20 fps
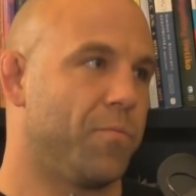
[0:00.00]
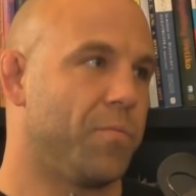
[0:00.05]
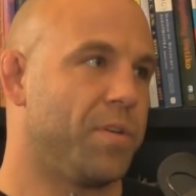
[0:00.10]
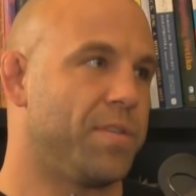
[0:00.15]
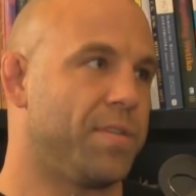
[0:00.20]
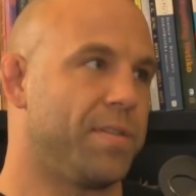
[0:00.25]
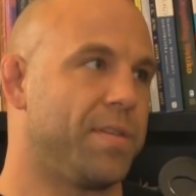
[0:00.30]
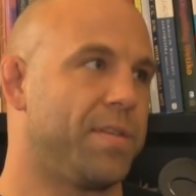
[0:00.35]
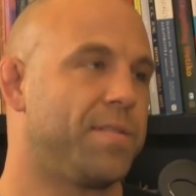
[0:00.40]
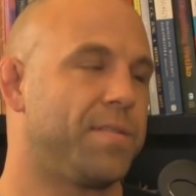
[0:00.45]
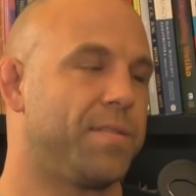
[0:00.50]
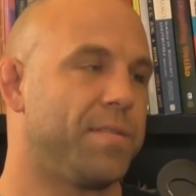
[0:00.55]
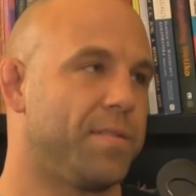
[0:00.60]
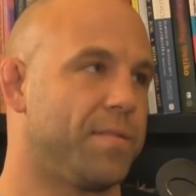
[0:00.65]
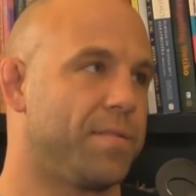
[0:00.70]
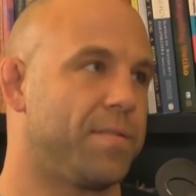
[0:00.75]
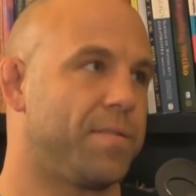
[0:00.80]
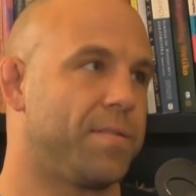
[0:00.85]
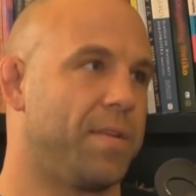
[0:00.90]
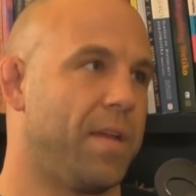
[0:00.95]

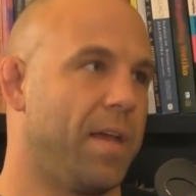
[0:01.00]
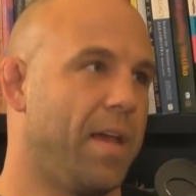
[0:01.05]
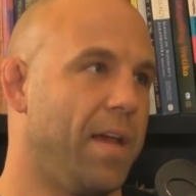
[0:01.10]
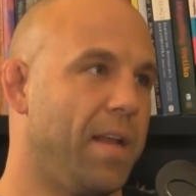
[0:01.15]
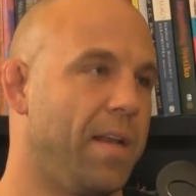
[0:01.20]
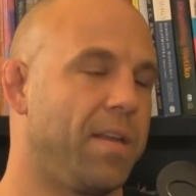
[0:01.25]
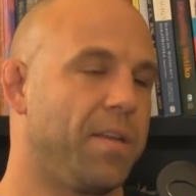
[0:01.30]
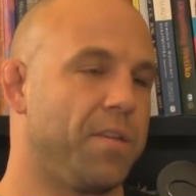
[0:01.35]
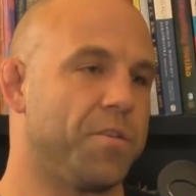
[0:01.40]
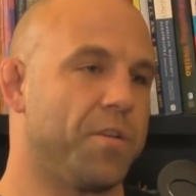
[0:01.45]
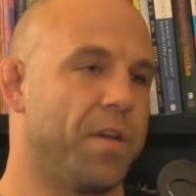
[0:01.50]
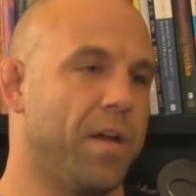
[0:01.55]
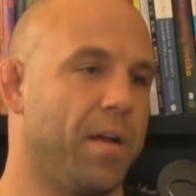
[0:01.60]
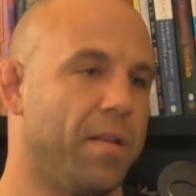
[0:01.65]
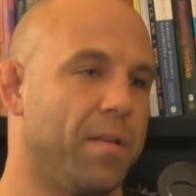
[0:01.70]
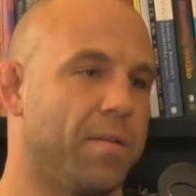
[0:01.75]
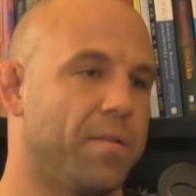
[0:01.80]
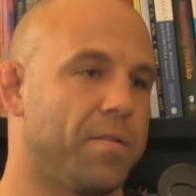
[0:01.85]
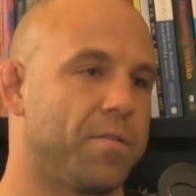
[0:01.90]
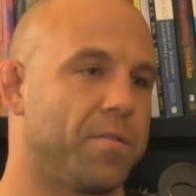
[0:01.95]
resistance to any
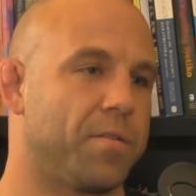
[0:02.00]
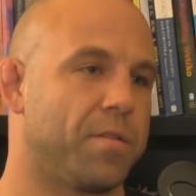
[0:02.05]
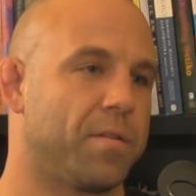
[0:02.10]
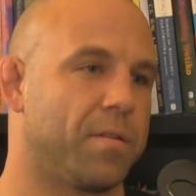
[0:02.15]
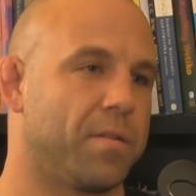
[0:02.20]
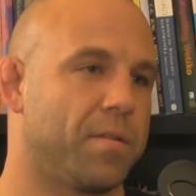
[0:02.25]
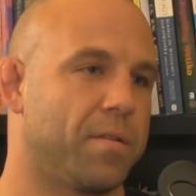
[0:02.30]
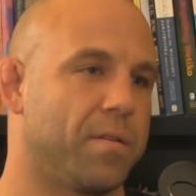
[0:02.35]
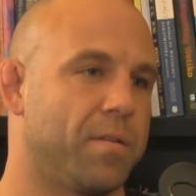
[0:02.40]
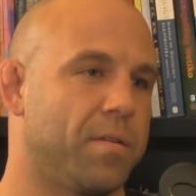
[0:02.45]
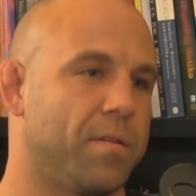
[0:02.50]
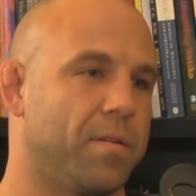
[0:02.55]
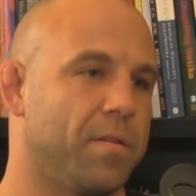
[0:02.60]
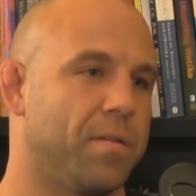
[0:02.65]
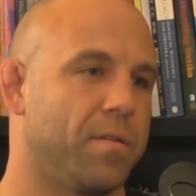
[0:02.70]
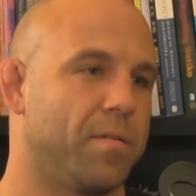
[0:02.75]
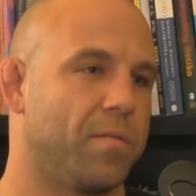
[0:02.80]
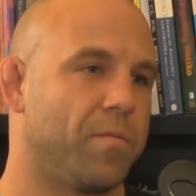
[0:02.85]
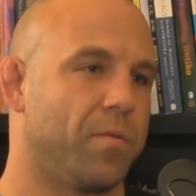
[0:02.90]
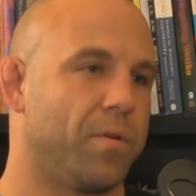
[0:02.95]
challenge
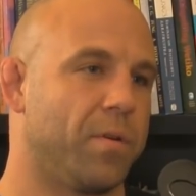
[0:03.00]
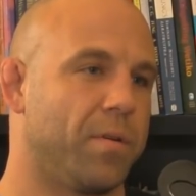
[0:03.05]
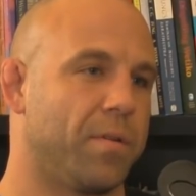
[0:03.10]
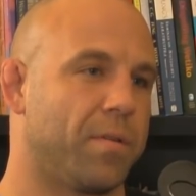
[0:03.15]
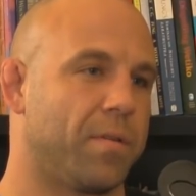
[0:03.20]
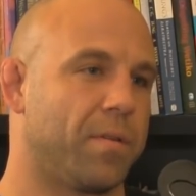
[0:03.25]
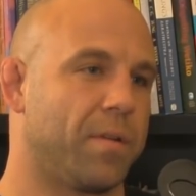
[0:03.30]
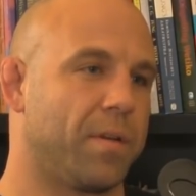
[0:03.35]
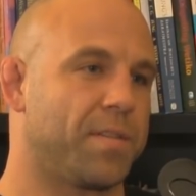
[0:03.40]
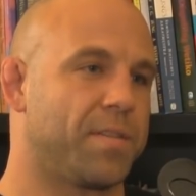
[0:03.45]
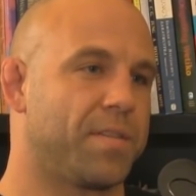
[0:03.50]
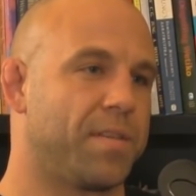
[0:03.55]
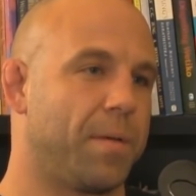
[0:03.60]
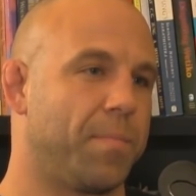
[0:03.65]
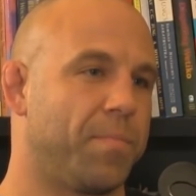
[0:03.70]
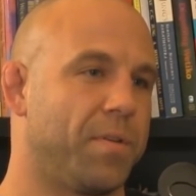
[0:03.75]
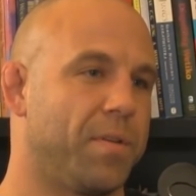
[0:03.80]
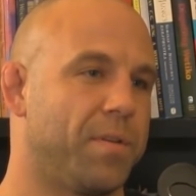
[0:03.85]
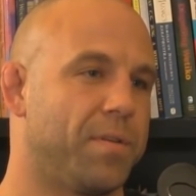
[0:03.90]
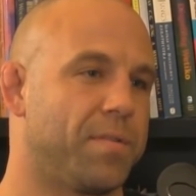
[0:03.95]
with
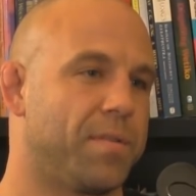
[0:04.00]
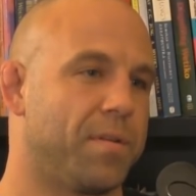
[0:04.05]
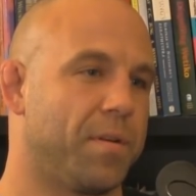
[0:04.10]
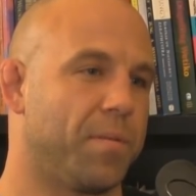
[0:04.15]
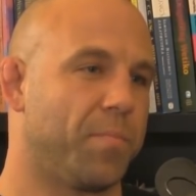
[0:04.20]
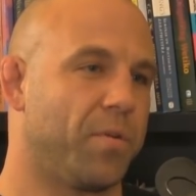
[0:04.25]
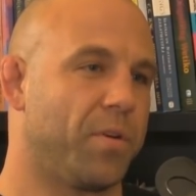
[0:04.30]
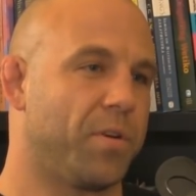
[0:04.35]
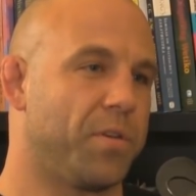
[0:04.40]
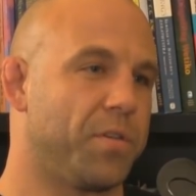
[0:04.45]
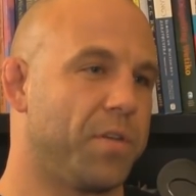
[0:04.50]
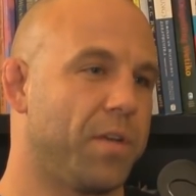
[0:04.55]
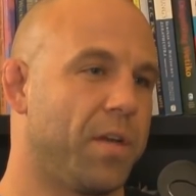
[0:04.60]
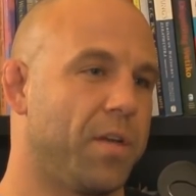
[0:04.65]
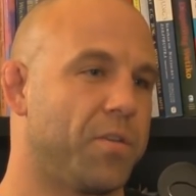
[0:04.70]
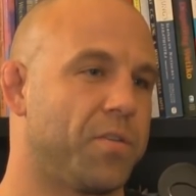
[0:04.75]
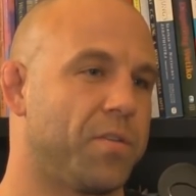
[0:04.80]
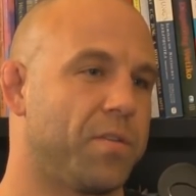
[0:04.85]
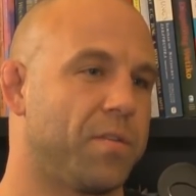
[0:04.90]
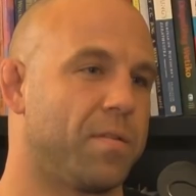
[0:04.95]
acceptance and
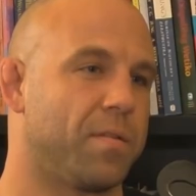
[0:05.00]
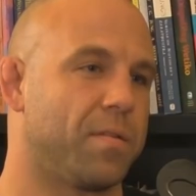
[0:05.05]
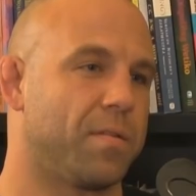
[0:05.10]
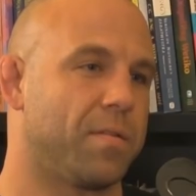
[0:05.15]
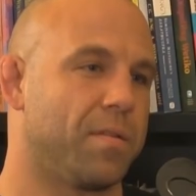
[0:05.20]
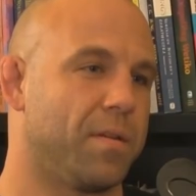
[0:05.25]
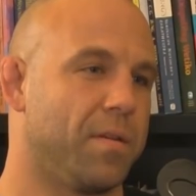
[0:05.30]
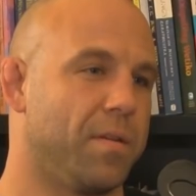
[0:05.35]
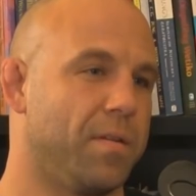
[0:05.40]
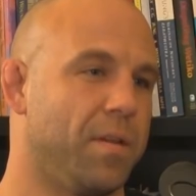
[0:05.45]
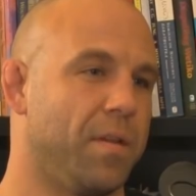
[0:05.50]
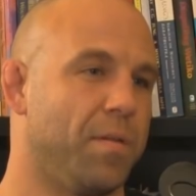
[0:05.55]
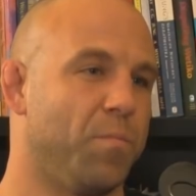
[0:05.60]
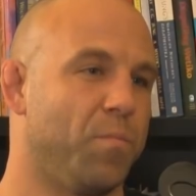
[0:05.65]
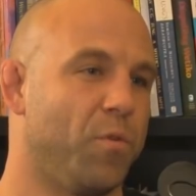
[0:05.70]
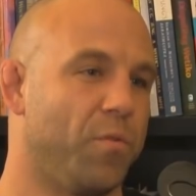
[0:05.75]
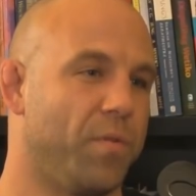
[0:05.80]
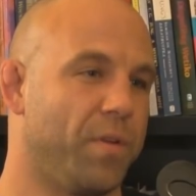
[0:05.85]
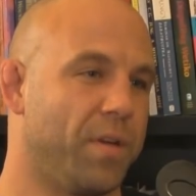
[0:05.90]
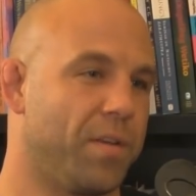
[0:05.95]
appreciation, and
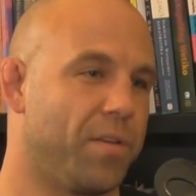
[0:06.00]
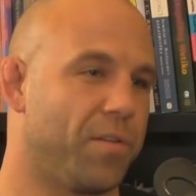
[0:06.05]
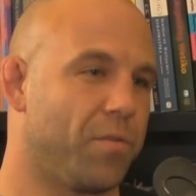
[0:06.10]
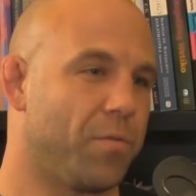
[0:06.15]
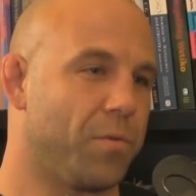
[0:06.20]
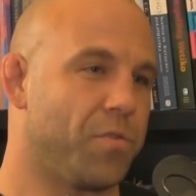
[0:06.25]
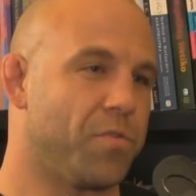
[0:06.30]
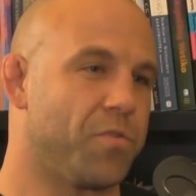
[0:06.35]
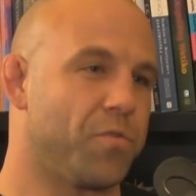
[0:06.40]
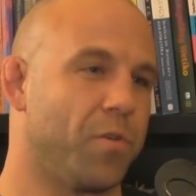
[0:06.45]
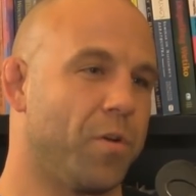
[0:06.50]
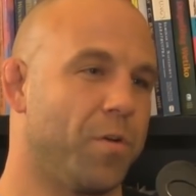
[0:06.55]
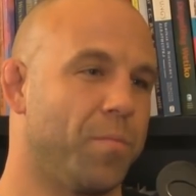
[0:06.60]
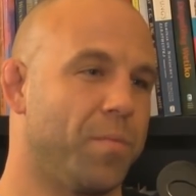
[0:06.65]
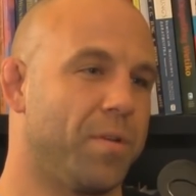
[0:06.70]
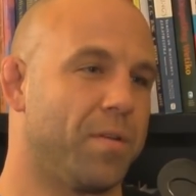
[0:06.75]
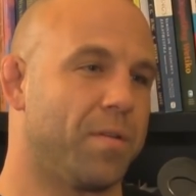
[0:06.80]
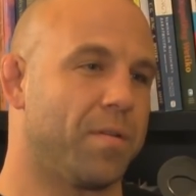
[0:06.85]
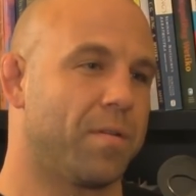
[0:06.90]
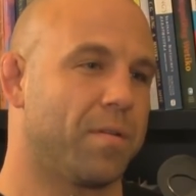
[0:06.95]
then moving into
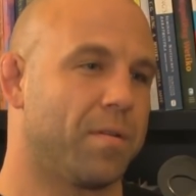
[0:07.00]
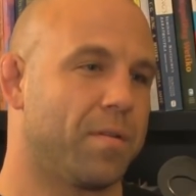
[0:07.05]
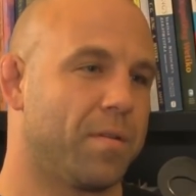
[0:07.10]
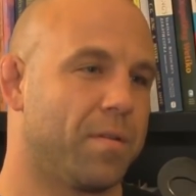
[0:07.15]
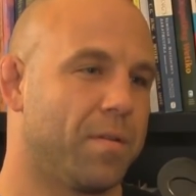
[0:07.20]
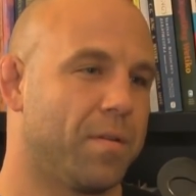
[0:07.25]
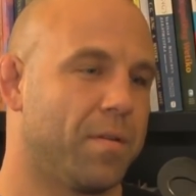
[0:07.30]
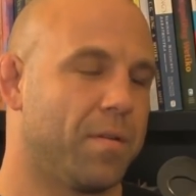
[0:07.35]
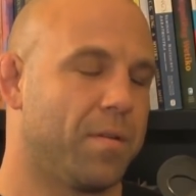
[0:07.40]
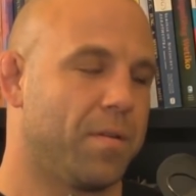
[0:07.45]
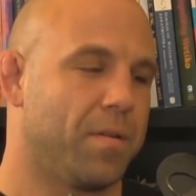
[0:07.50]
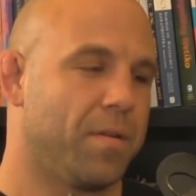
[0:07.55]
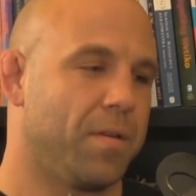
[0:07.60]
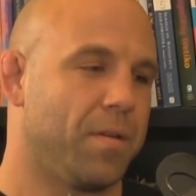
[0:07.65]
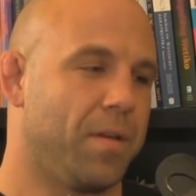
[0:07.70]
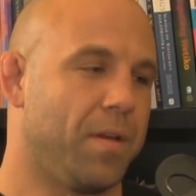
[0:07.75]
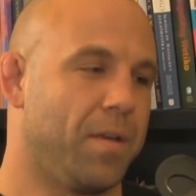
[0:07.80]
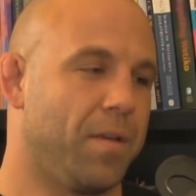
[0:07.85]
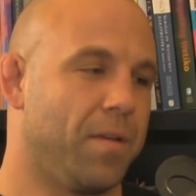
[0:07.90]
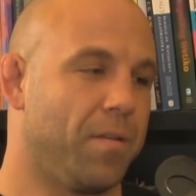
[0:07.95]
enjoyment
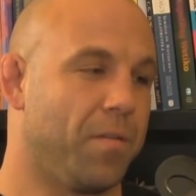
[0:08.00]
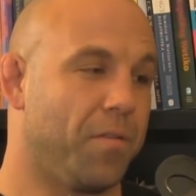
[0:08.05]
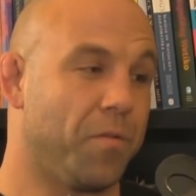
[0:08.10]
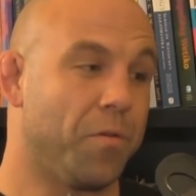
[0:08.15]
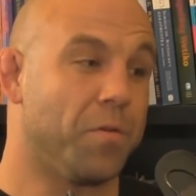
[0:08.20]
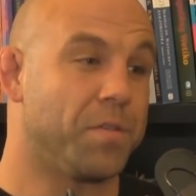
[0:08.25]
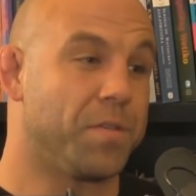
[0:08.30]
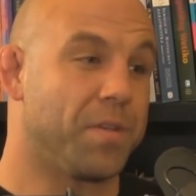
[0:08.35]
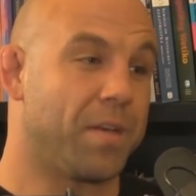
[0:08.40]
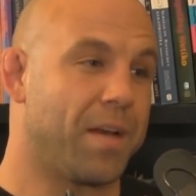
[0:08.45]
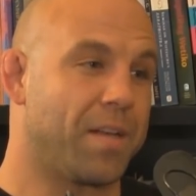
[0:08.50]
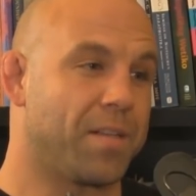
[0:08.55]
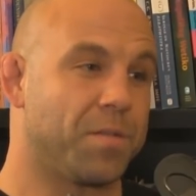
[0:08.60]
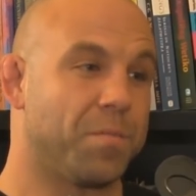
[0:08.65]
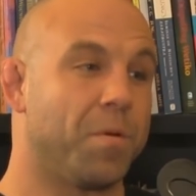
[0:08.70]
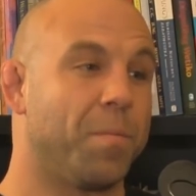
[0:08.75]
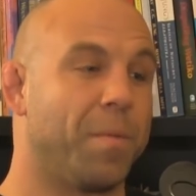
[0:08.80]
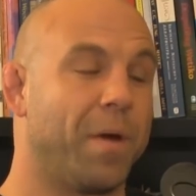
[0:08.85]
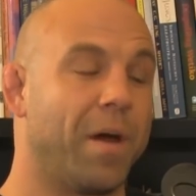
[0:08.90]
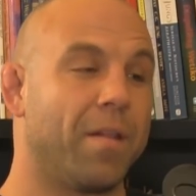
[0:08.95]
and
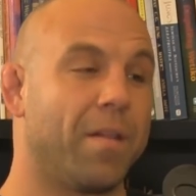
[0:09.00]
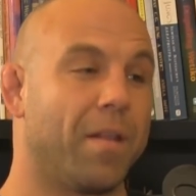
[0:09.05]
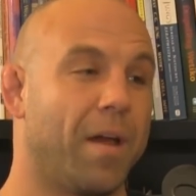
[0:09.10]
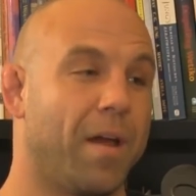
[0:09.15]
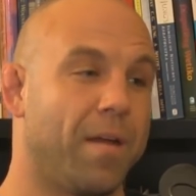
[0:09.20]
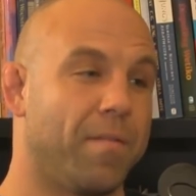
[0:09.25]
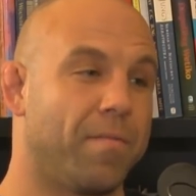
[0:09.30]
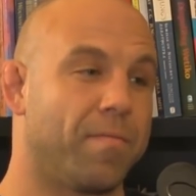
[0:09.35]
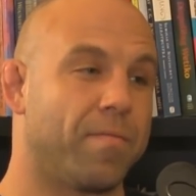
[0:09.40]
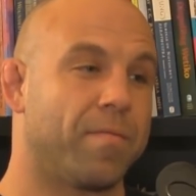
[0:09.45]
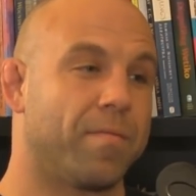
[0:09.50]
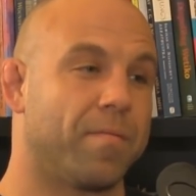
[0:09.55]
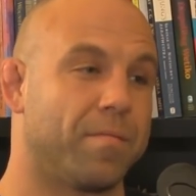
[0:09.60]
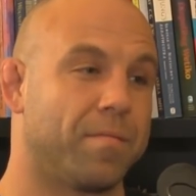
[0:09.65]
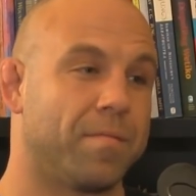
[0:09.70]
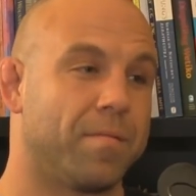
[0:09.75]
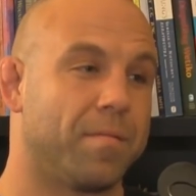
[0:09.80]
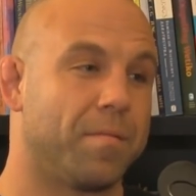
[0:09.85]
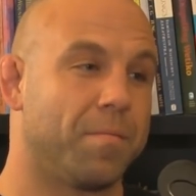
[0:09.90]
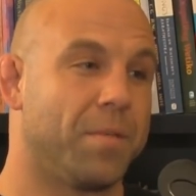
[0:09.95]
enthusiasm about life.